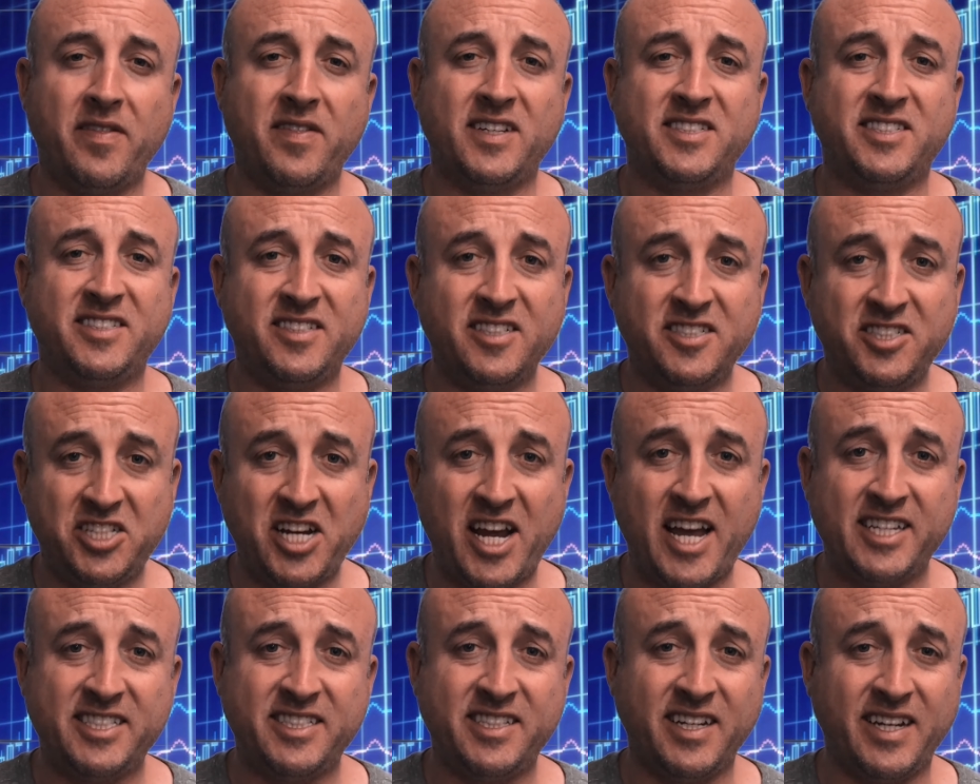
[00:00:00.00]
the
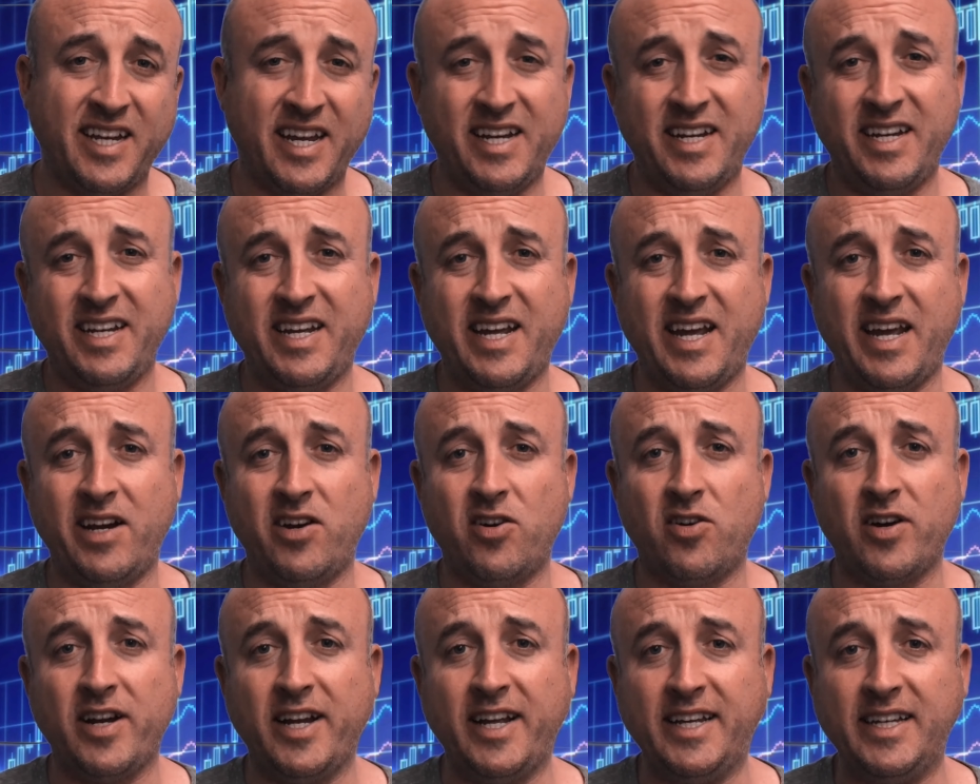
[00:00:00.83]
stochastic
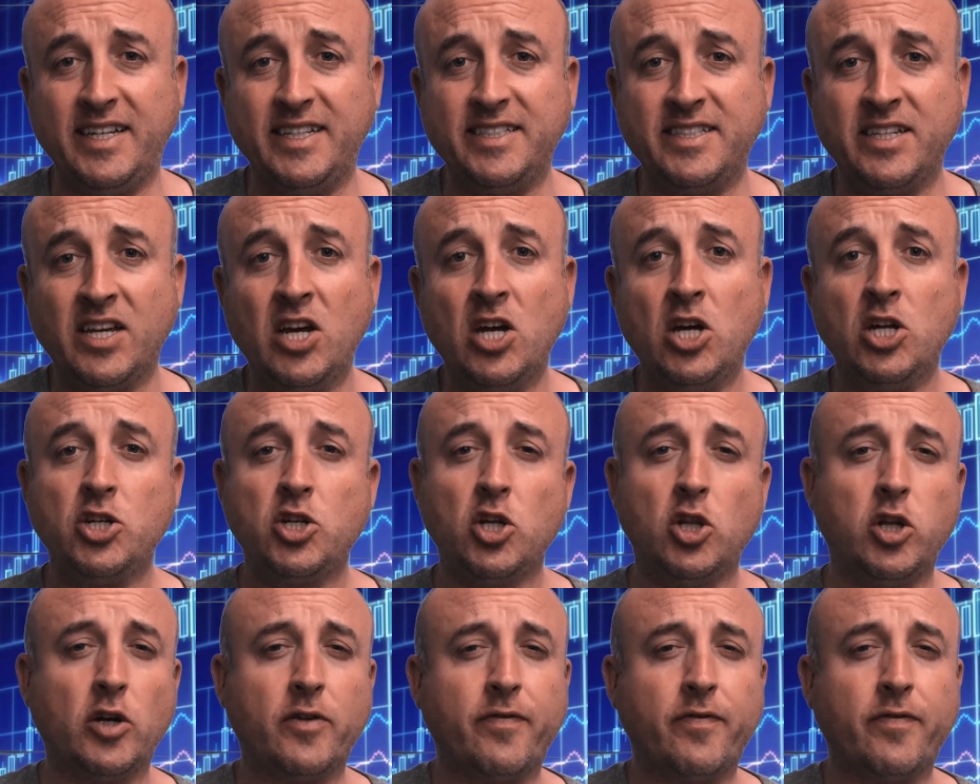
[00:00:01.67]
indicator is to look